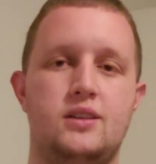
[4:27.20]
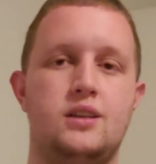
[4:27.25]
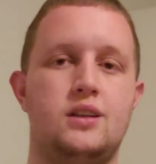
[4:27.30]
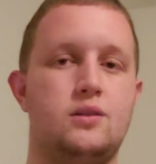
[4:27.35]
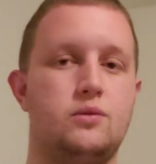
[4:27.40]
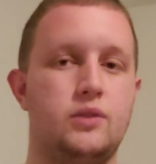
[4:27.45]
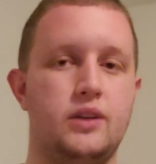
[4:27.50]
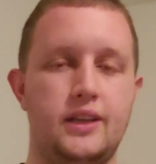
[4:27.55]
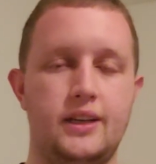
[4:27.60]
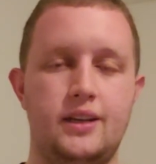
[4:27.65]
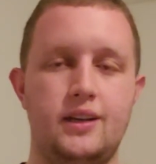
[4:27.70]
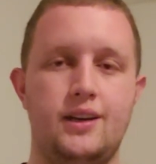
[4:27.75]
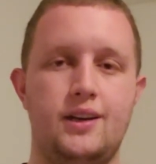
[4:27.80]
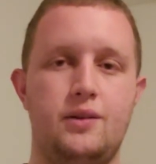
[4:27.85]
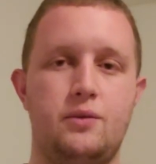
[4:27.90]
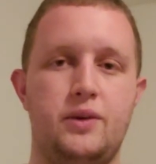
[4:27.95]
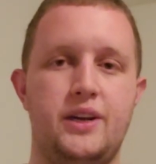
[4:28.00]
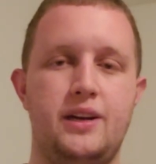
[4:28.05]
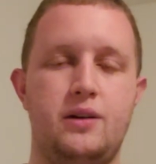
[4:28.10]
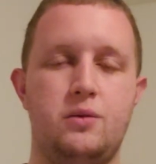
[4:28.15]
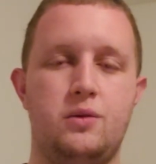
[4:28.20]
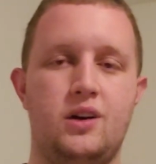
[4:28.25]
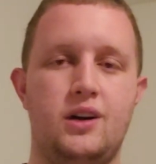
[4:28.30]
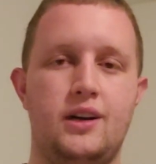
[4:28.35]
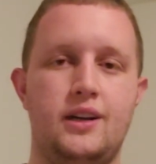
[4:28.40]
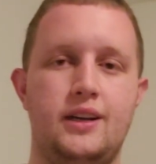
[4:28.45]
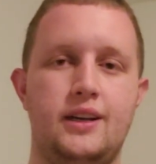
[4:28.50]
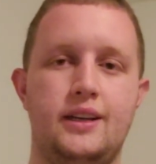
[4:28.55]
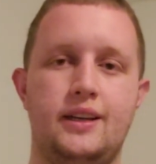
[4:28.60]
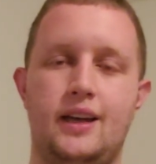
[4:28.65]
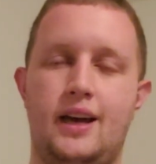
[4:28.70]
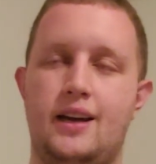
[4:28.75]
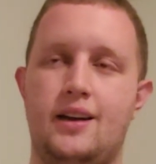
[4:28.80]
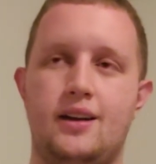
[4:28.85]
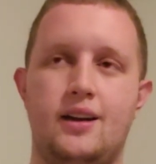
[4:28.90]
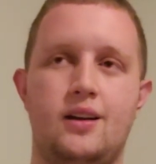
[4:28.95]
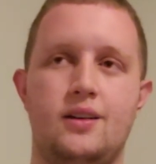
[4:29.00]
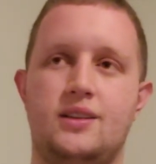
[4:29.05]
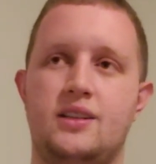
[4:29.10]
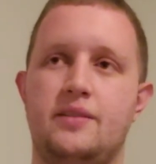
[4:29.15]
look really good in week 1, and I don't
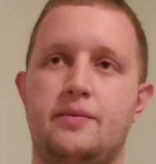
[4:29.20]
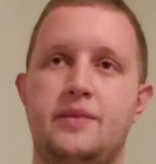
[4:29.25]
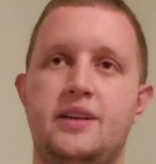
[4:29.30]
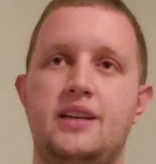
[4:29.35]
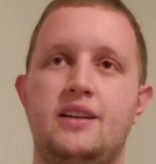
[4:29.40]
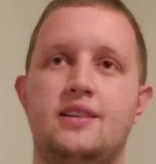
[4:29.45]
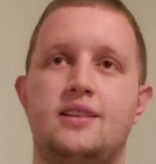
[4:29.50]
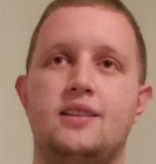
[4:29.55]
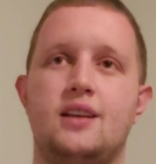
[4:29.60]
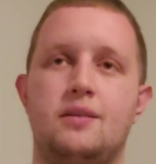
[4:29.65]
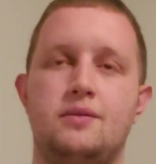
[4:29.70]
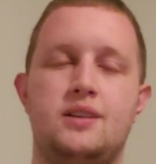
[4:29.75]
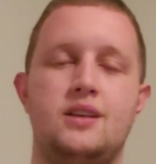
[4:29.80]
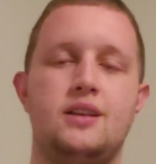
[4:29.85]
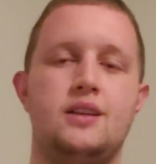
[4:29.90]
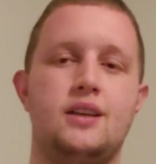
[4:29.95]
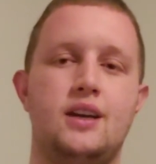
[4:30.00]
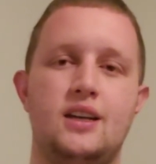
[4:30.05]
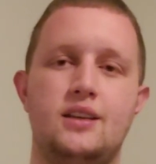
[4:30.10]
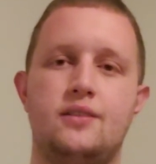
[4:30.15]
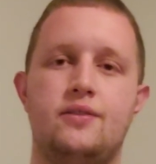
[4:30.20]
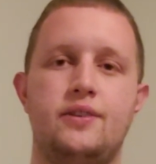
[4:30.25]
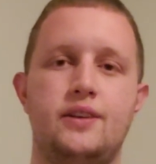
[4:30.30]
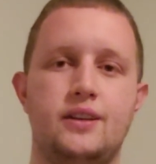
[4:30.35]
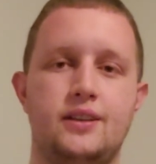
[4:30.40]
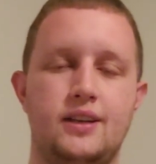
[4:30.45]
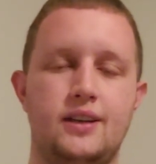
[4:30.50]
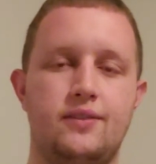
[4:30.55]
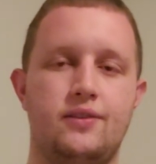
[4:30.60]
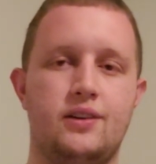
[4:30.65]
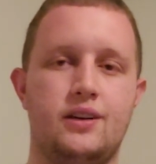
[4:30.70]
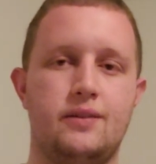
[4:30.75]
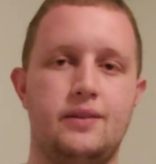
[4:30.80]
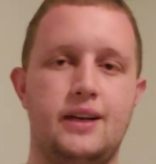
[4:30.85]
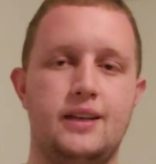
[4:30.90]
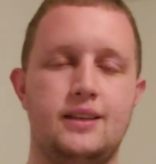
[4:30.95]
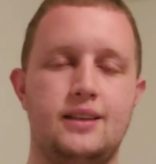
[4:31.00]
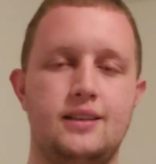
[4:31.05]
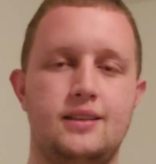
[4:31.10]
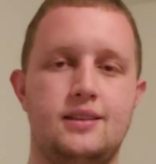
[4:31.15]
know, to me, something does feel different
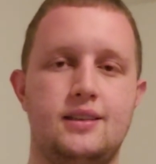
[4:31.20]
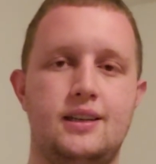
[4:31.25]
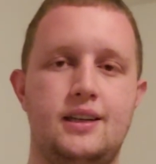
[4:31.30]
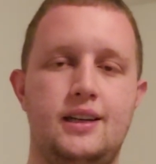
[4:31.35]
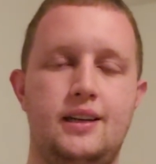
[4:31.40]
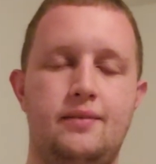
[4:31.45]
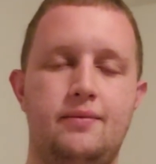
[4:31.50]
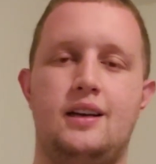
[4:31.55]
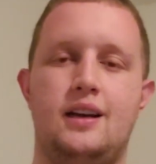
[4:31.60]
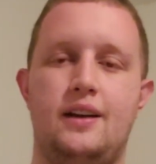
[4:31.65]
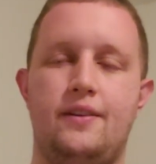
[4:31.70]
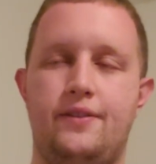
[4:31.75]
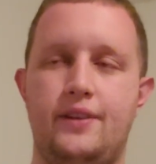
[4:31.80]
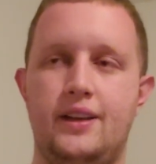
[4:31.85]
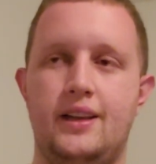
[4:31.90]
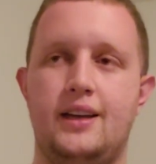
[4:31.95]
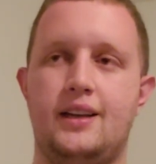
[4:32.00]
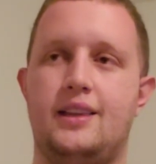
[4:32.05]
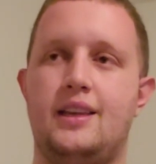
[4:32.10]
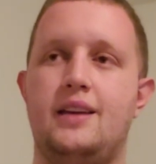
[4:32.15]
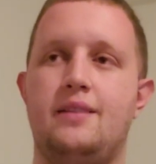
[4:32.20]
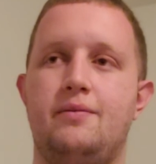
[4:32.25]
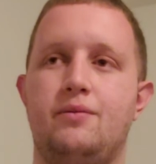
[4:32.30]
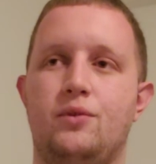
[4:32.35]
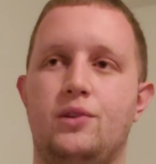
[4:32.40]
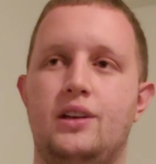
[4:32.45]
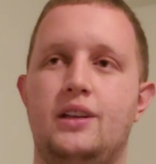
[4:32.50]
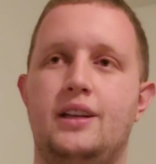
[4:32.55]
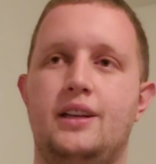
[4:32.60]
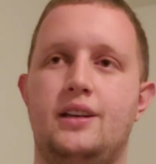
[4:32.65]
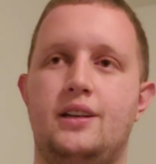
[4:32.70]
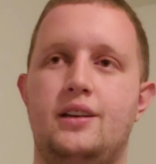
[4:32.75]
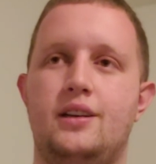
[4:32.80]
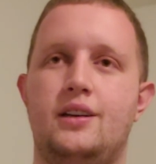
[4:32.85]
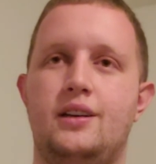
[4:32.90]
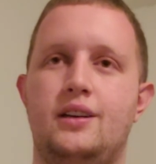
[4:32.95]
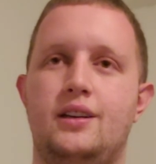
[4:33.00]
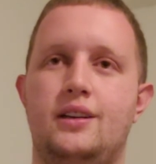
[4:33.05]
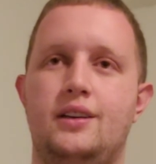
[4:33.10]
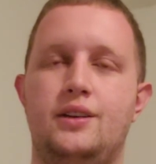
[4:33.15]
about this team. I feel like they really
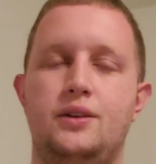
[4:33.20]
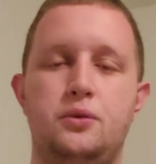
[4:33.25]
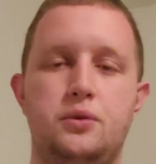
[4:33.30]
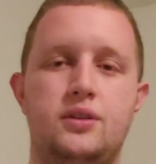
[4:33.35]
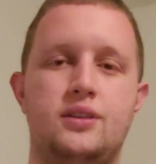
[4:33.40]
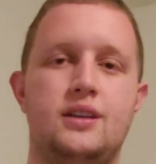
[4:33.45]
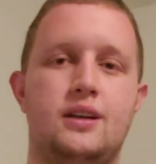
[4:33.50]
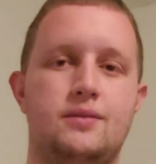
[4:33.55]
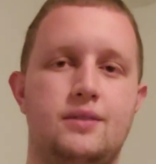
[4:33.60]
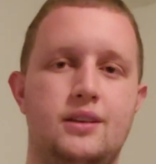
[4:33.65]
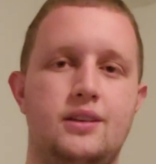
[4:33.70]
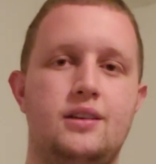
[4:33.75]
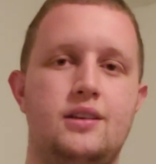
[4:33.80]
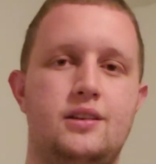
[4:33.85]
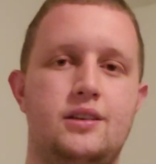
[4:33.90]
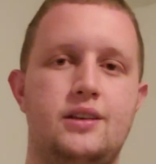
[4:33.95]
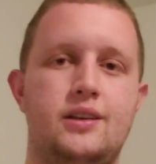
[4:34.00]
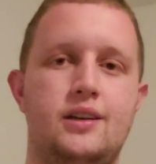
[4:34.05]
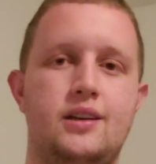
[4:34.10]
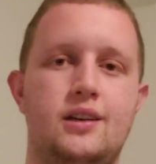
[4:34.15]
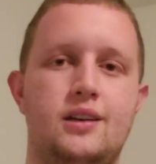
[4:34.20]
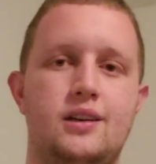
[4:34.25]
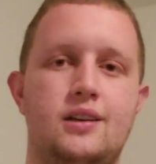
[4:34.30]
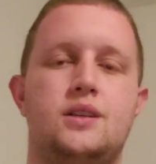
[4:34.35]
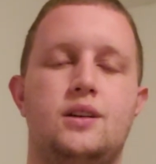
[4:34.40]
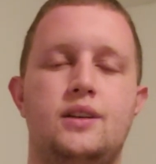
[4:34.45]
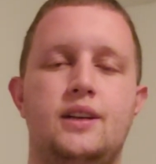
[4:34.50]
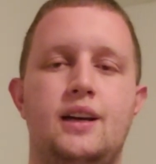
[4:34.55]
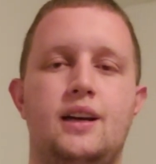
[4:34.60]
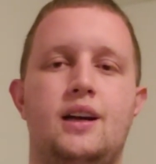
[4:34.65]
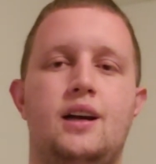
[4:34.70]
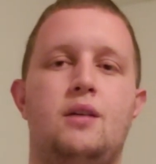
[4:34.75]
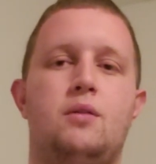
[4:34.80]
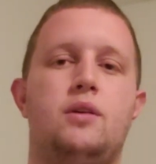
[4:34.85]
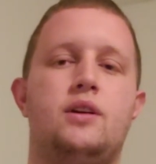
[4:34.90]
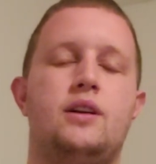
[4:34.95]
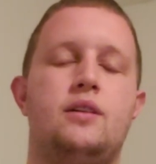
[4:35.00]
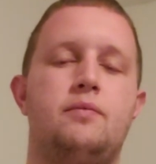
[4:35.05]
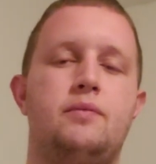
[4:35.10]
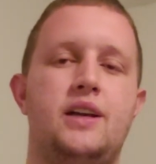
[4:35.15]
could do something this year. So yeah, I
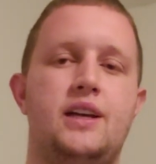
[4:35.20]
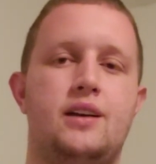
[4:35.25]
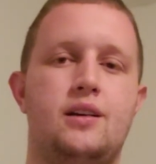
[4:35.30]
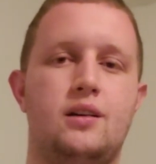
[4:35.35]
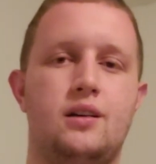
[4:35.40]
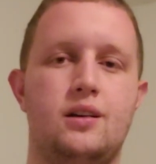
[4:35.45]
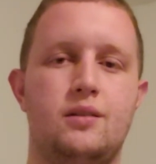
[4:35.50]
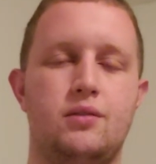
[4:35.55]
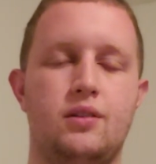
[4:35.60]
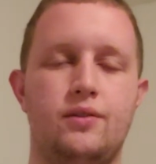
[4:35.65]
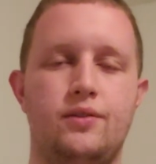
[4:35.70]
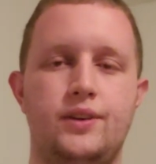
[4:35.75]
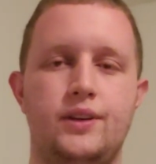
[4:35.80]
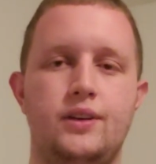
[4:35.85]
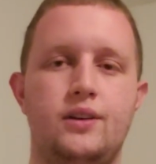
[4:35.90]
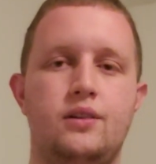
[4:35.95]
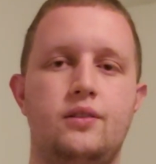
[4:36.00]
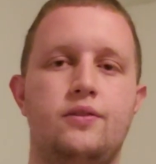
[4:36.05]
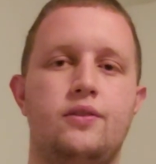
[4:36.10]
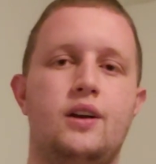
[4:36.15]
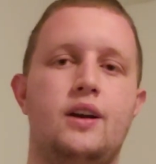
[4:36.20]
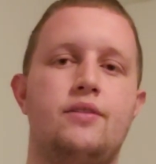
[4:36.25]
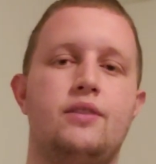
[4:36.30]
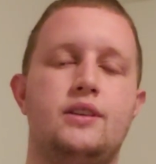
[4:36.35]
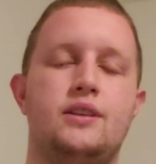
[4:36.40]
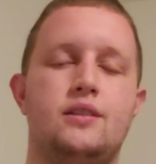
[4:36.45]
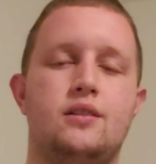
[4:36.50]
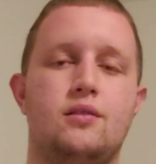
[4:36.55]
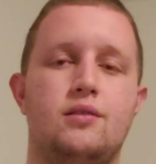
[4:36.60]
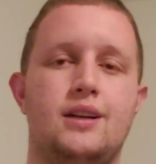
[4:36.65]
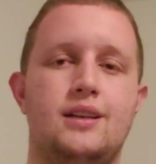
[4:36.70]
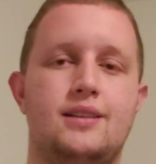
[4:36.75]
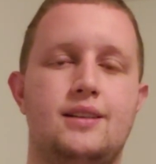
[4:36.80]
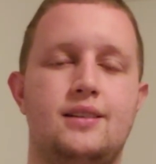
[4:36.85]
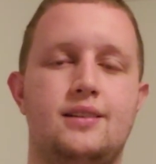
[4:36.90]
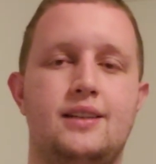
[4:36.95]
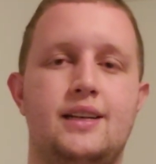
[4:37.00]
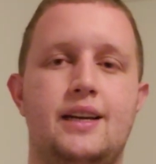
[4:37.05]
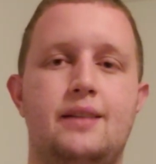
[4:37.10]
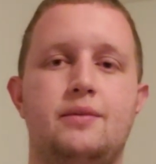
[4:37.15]
want to make a review for every single
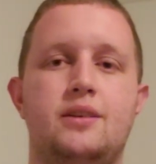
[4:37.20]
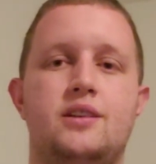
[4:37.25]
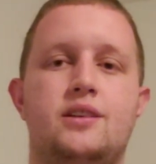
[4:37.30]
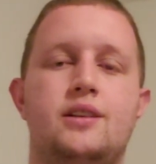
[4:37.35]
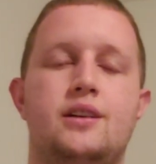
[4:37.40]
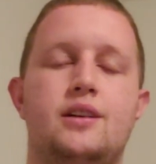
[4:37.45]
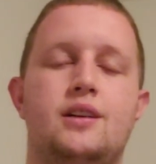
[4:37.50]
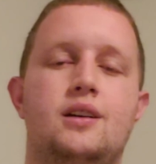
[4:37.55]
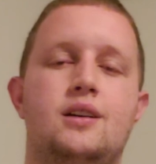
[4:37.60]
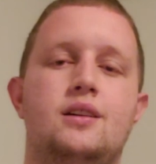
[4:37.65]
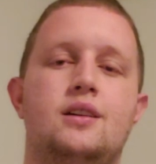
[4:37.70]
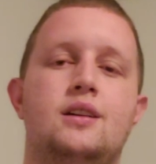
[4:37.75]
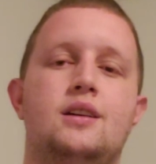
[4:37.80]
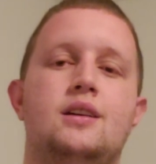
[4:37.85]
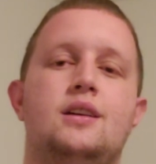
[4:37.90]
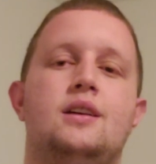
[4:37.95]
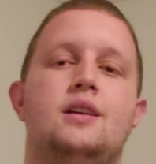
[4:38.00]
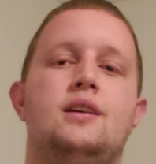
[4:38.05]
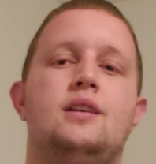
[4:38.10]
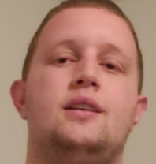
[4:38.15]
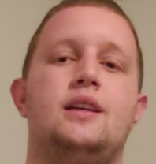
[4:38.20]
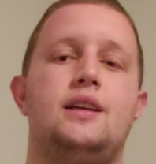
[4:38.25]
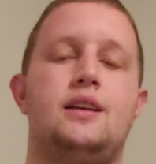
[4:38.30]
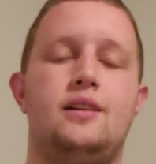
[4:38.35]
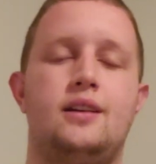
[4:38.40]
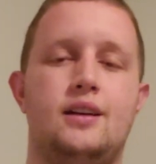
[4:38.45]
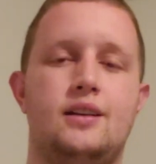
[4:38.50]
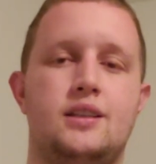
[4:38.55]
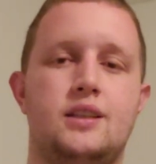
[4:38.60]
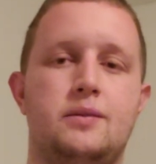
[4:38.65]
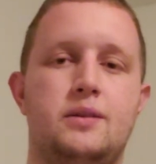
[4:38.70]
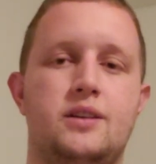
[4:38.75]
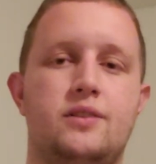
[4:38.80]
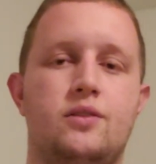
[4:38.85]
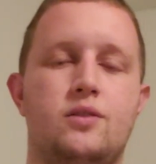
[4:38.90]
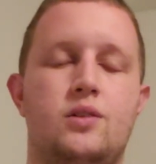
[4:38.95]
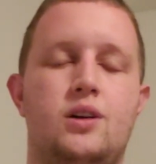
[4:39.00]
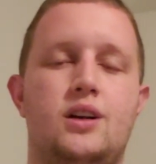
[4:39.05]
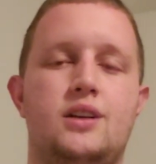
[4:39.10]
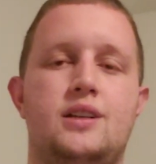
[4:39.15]
Redskins game this year. Thank you guys so much for
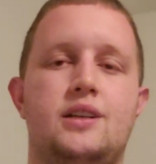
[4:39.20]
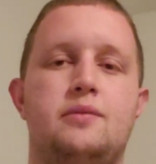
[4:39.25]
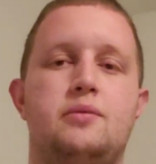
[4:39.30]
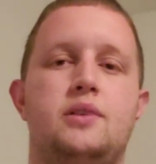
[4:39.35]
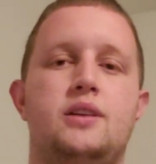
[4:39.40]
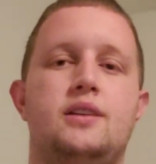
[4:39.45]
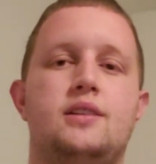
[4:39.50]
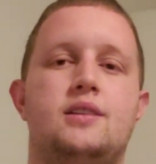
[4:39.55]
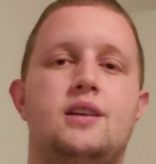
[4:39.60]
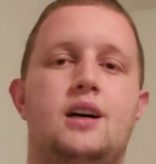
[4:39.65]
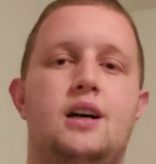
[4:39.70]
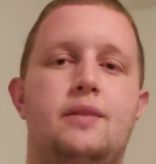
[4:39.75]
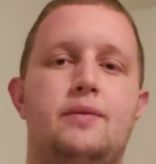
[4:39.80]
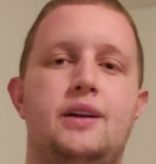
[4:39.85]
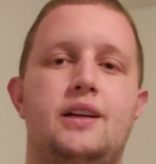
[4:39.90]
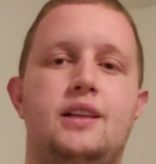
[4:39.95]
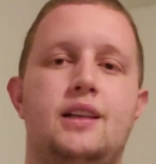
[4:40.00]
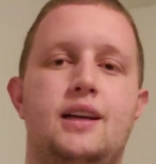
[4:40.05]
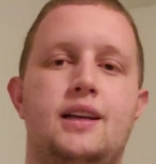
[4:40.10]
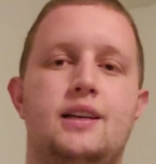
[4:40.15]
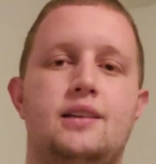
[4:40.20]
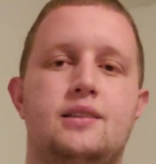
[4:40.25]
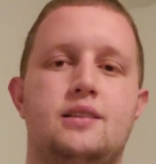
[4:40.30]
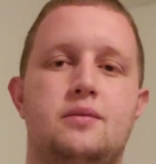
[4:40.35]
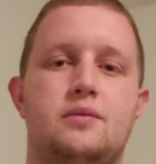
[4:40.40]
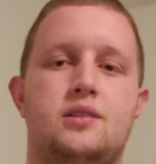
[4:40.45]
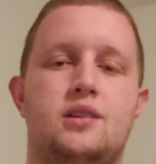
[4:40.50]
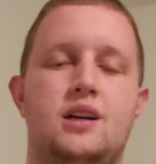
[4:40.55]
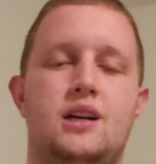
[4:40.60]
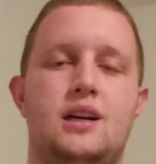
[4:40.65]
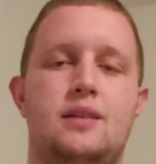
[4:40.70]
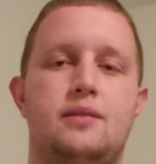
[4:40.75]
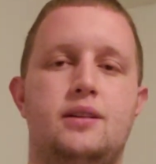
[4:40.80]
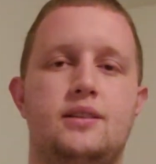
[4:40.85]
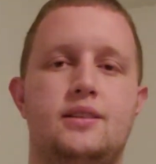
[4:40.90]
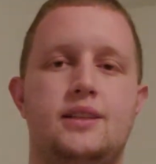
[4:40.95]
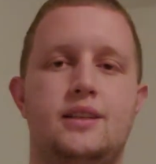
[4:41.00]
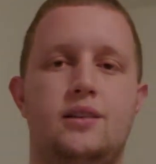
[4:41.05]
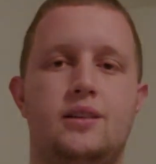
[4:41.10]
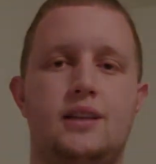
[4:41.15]
watching. Please comment, like, and subscribe, and I'll
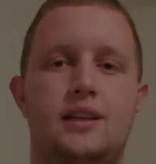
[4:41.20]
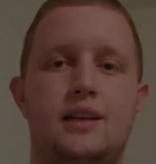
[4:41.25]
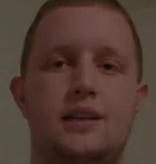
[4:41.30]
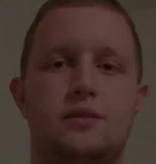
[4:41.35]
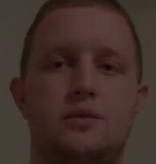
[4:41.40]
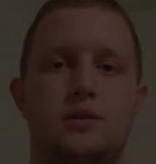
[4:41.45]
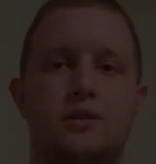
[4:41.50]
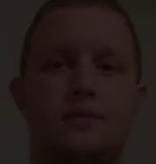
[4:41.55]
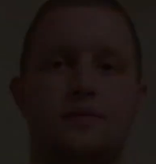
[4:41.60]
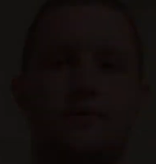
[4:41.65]
see you on the next one.